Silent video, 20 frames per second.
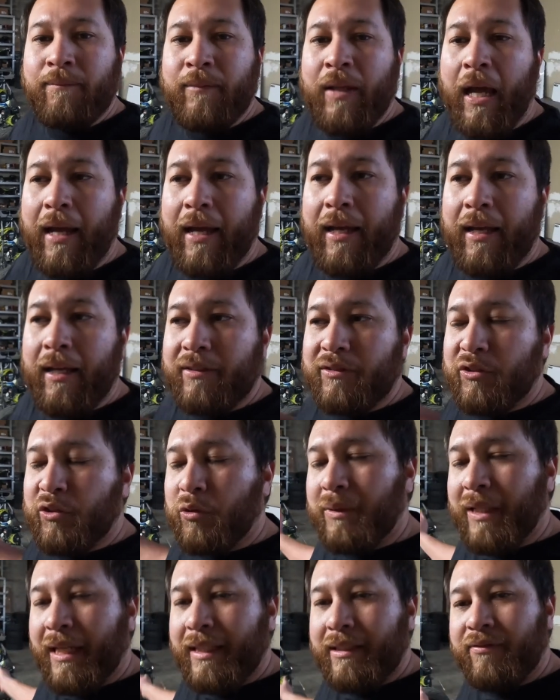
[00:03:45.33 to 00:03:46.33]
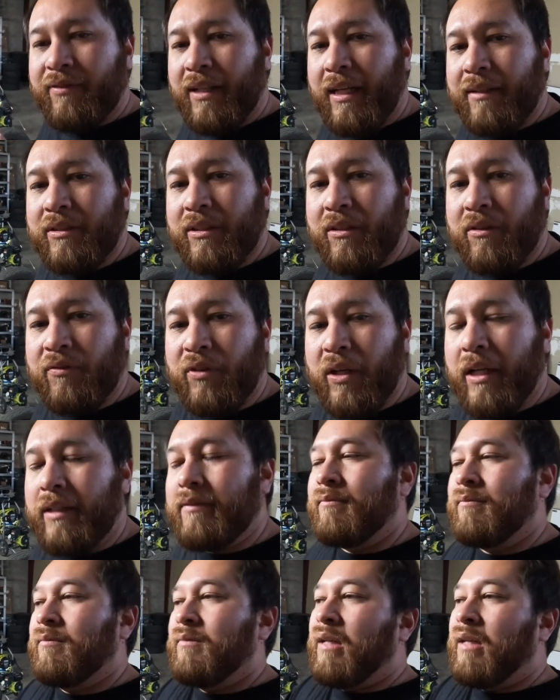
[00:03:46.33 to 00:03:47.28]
and 295s in the front.